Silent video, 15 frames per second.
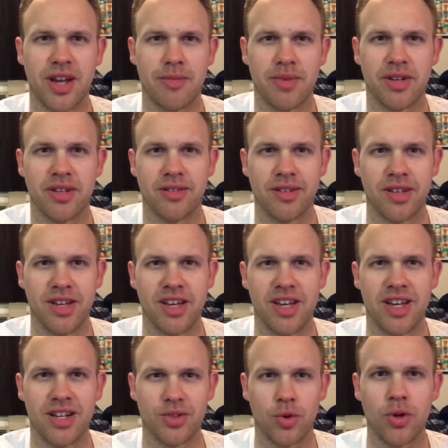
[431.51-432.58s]
I mean,
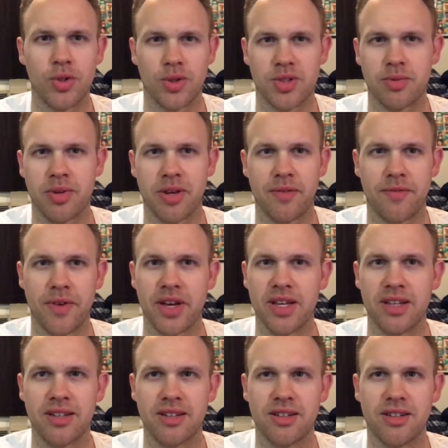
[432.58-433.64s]
he just always wants to be in a
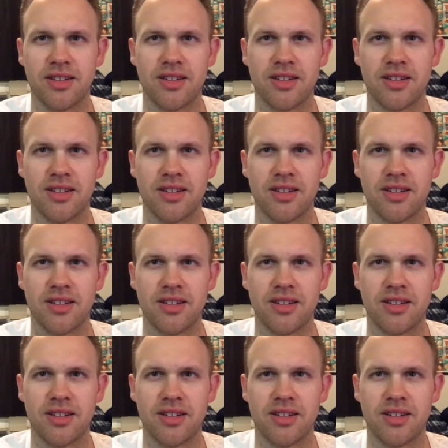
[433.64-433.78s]
fight.